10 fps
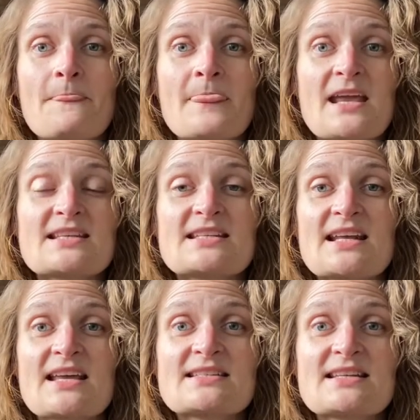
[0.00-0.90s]
is it
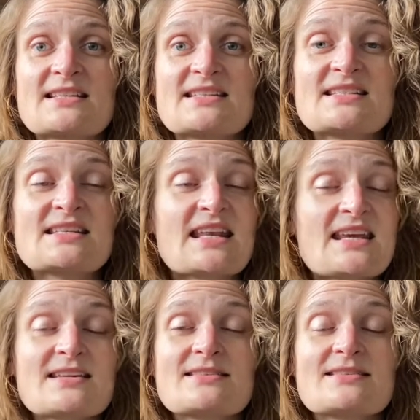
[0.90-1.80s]
as
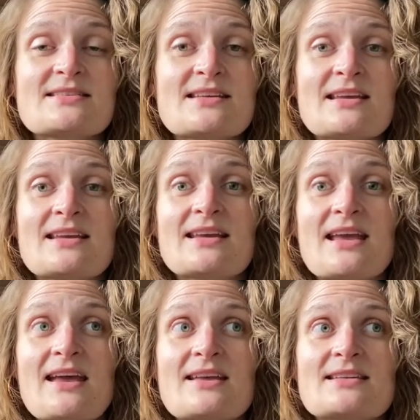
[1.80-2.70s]
insidious
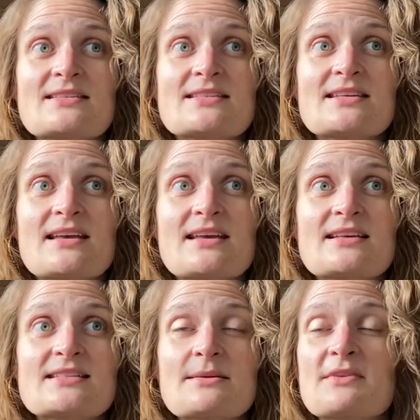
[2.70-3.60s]
as
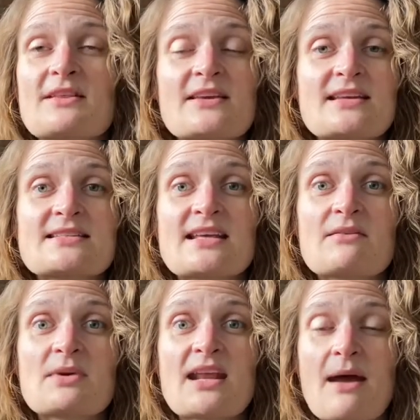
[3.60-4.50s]
some of the things that have
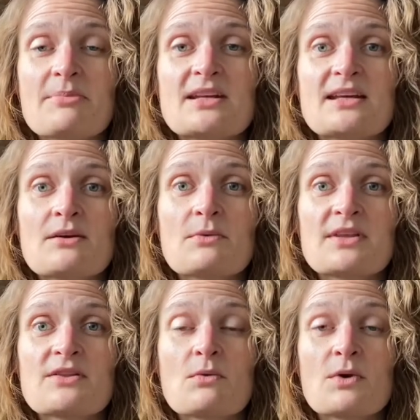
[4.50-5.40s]
been happening
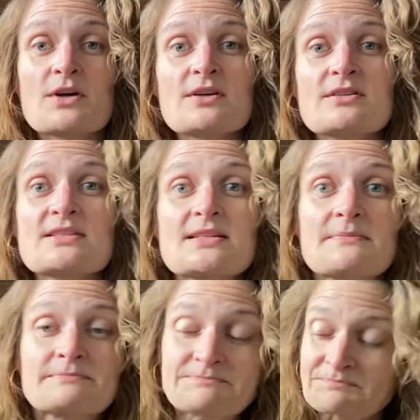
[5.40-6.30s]
within the world
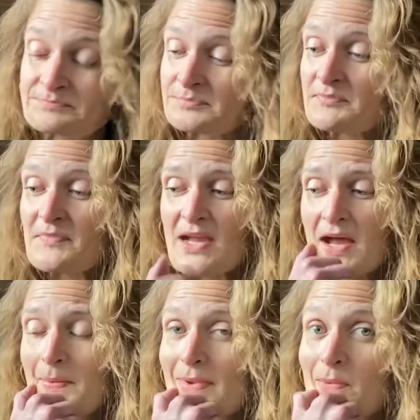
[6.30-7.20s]

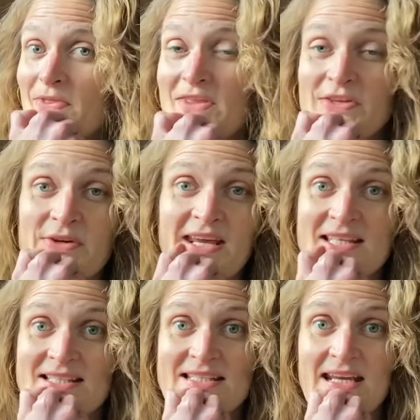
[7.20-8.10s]
um, and within the United
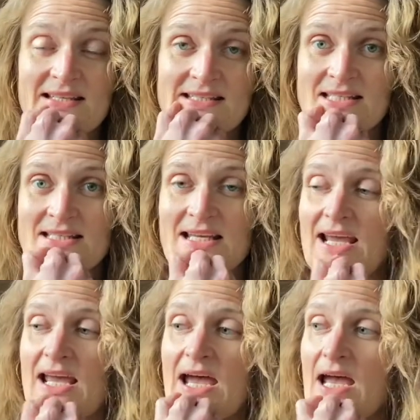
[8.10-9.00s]
States
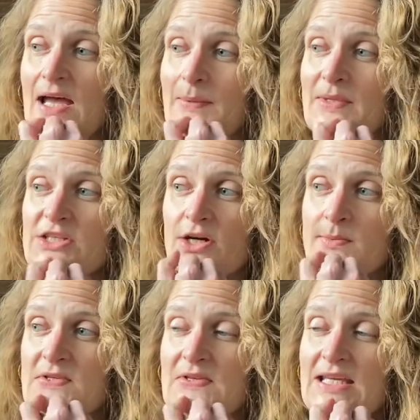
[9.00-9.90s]
um, in terms
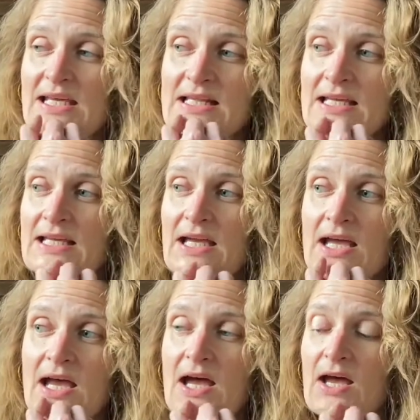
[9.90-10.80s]
of the killing
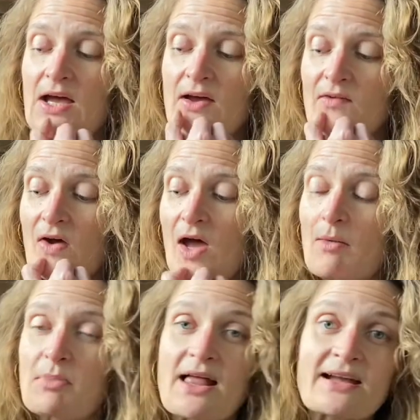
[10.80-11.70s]
of
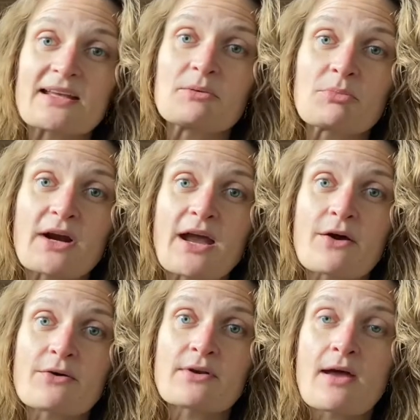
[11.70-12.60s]
black and
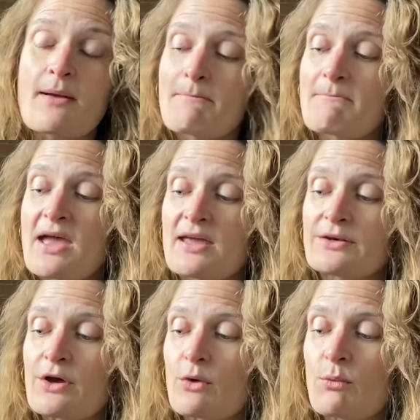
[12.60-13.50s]
brown men,
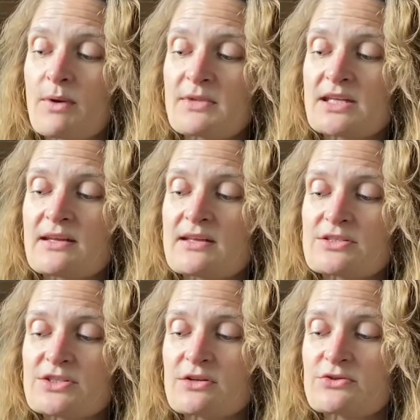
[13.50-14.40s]
women, and
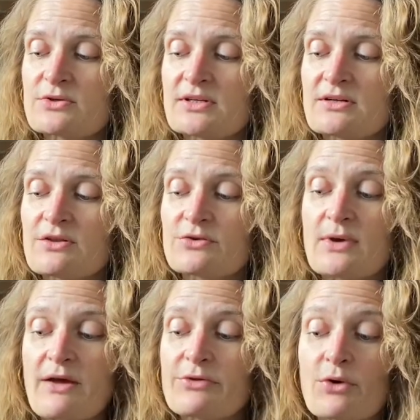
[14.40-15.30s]
children
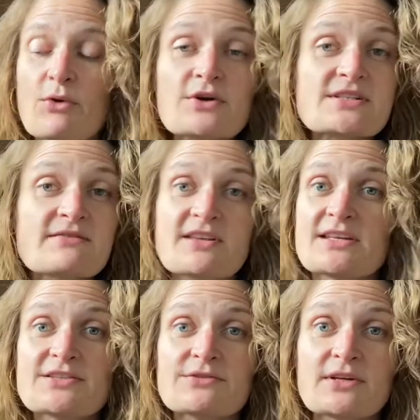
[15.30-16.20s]
throughout the course of the
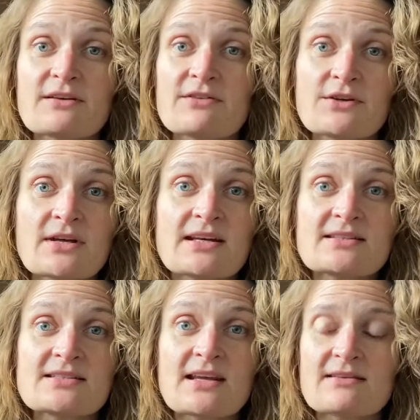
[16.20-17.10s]
history of the United
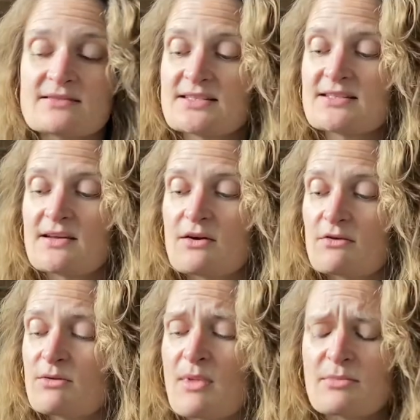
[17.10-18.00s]
States,
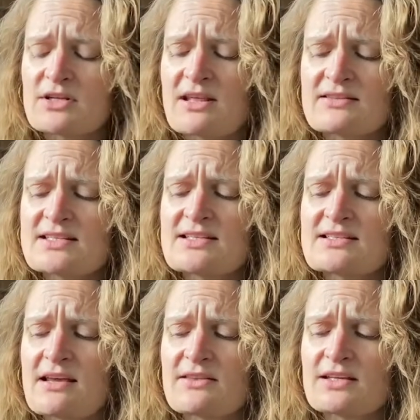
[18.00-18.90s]
remembering that this is
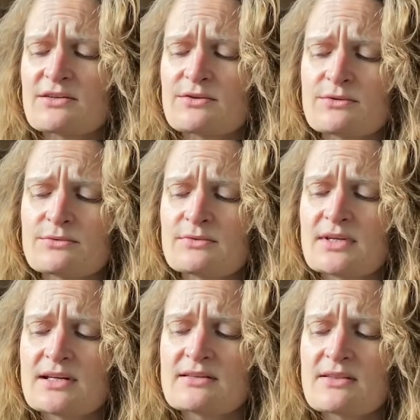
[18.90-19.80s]
nothing new,
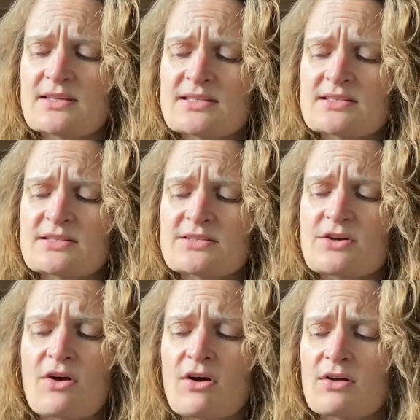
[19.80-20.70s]
that this is just
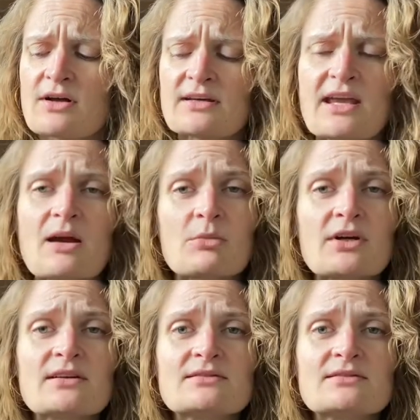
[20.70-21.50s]
all on camera.